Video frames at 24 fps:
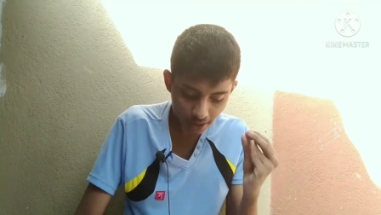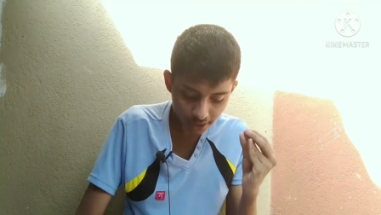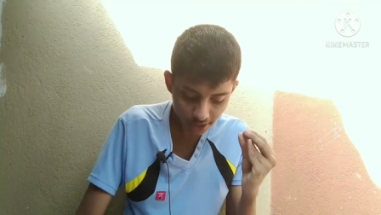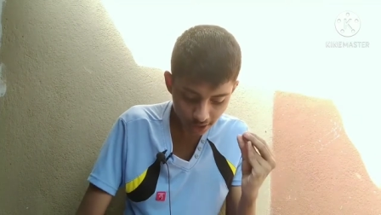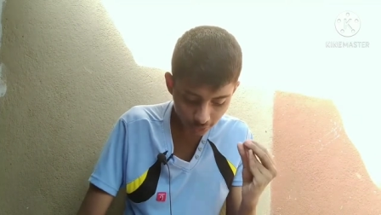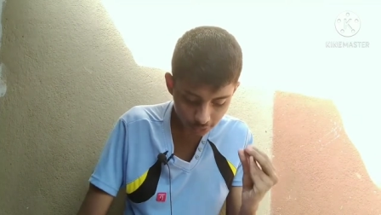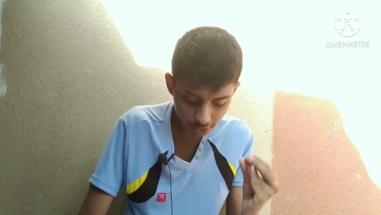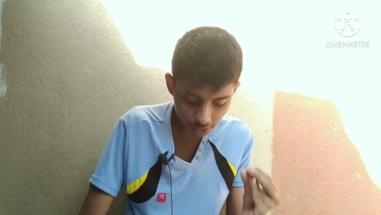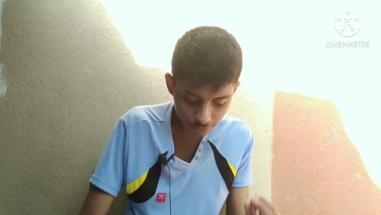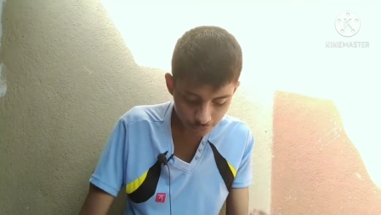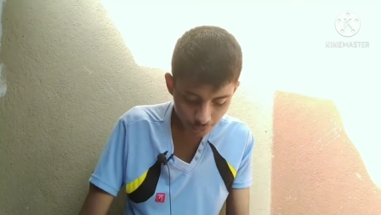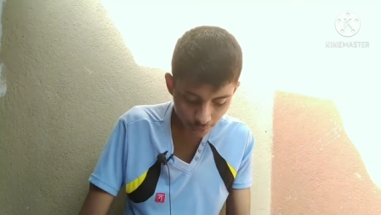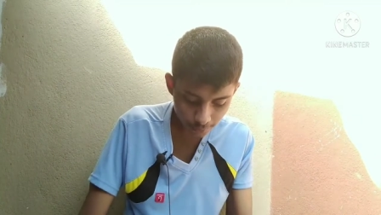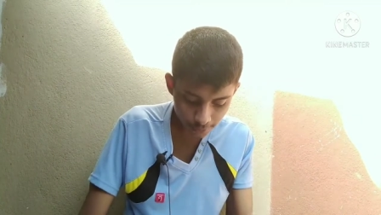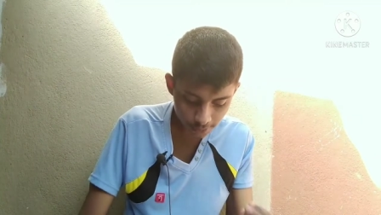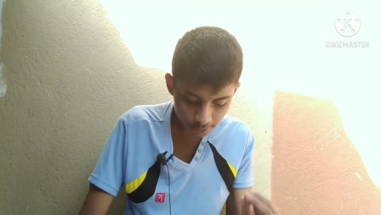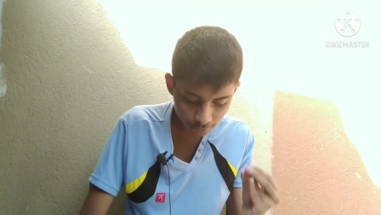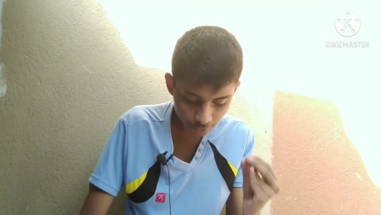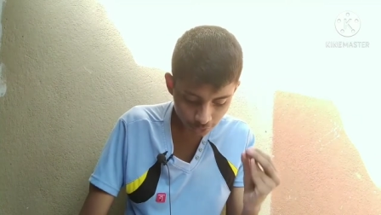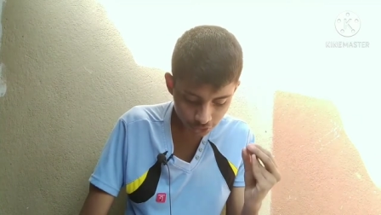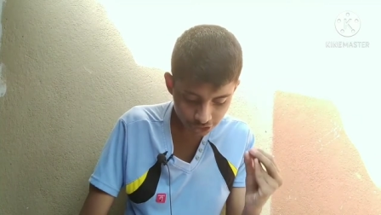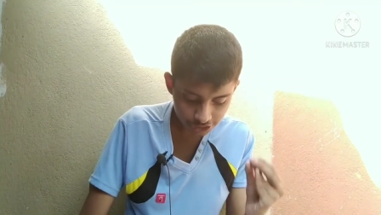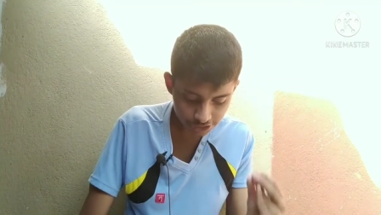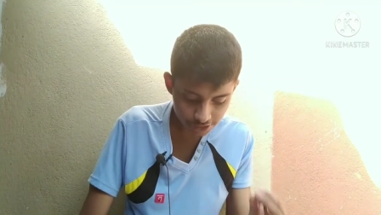Now the famine
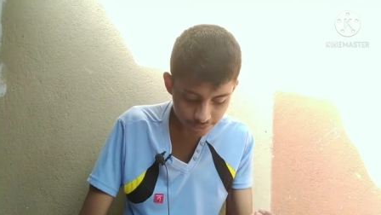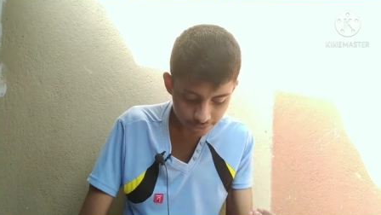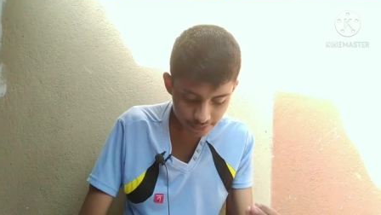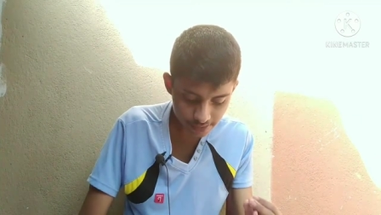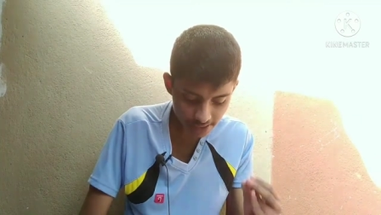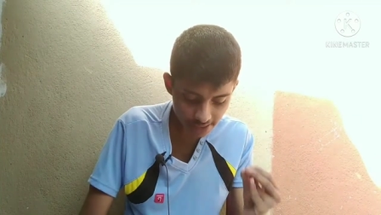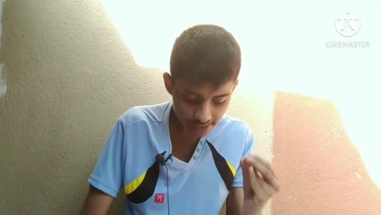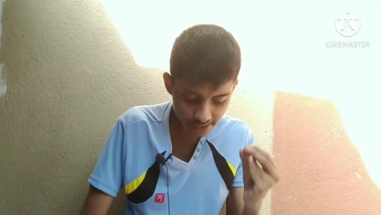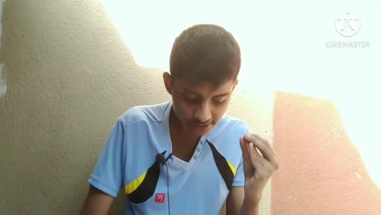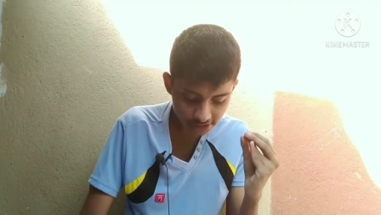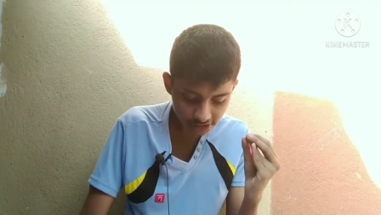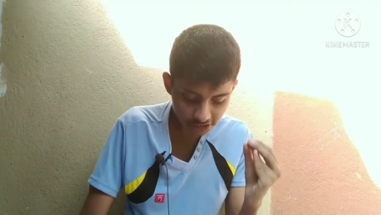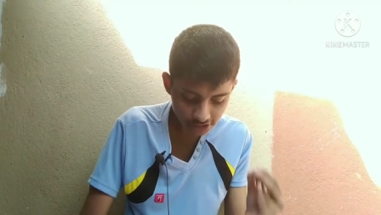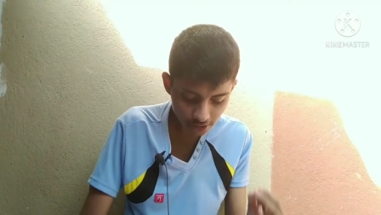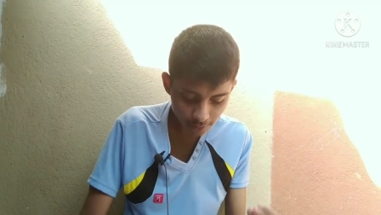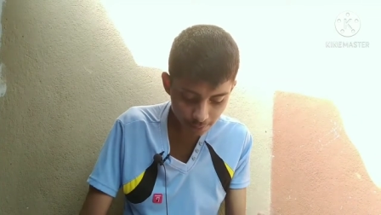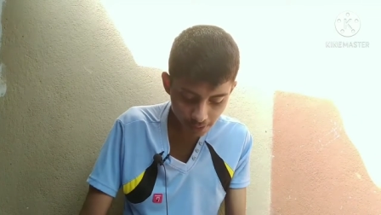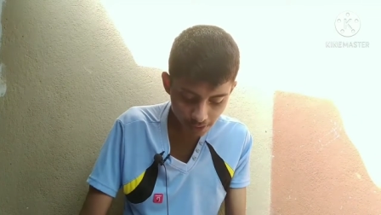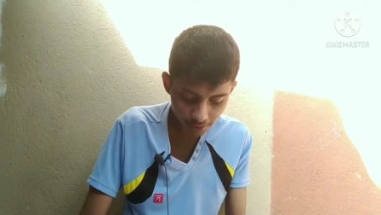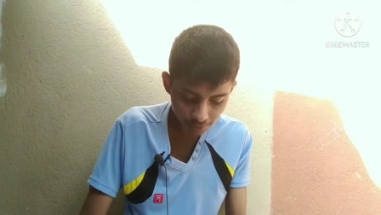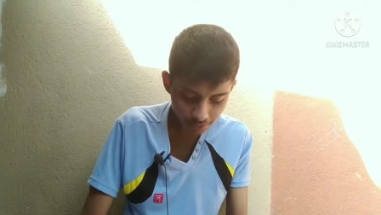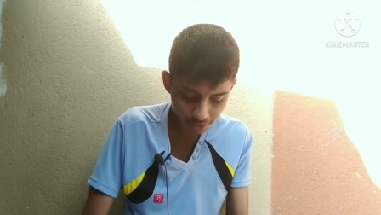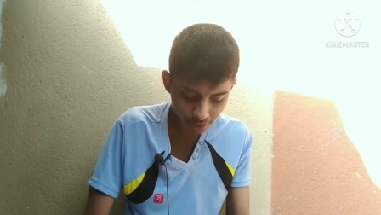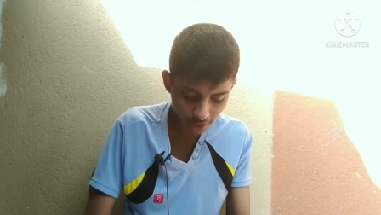was severe in
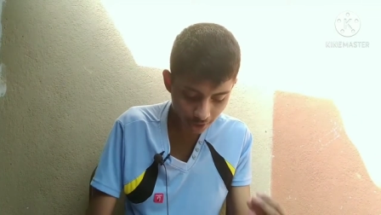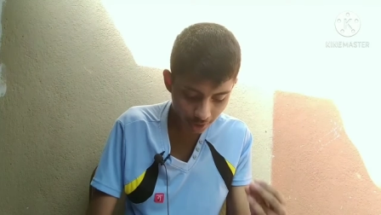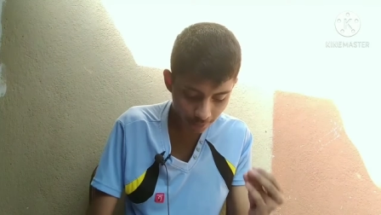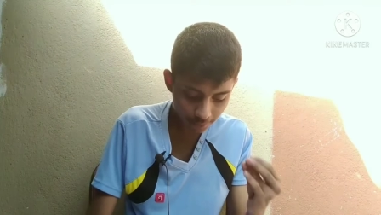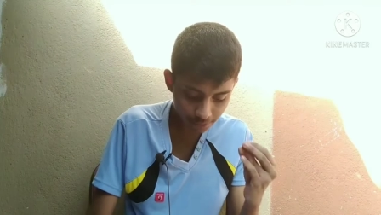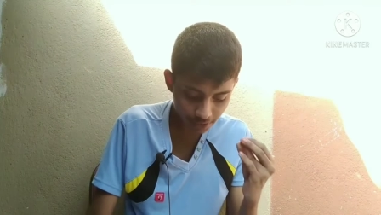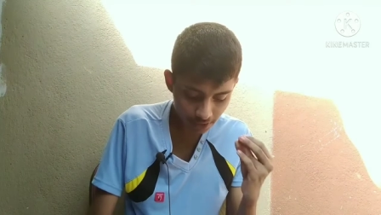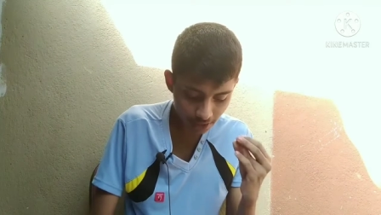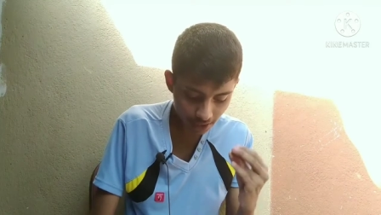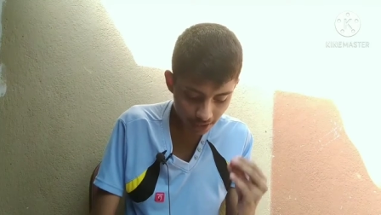Samaria,